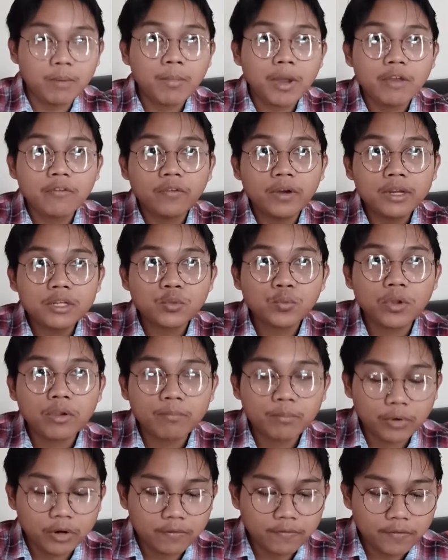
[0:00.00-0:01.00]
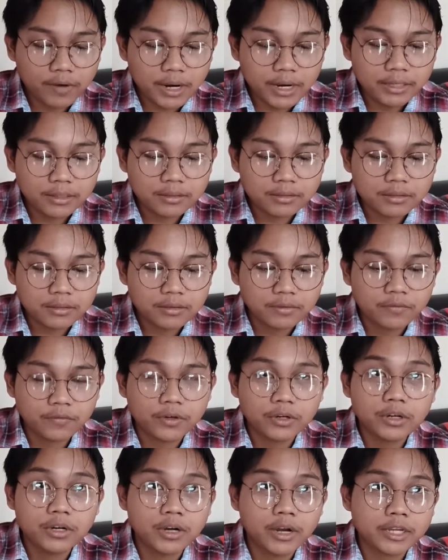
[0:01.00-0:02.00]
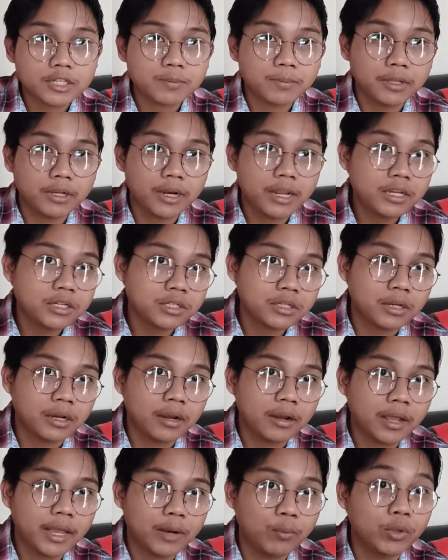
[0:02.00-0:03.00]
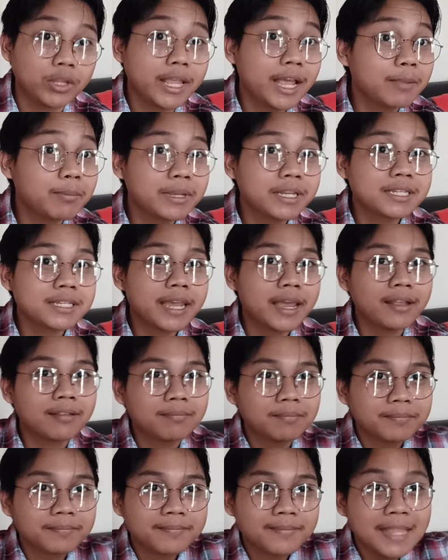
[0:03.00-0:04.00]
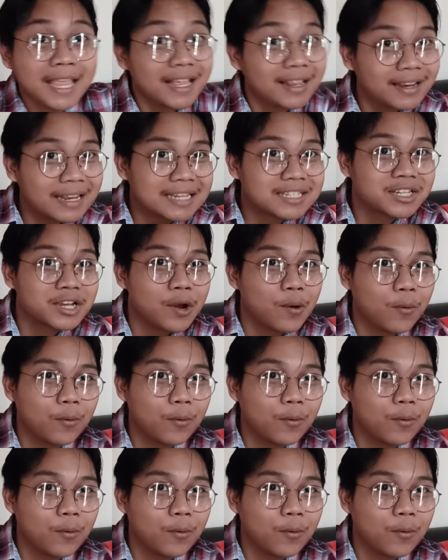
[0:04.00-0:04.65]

my friends will provide further explanation. And with that being said, let's go.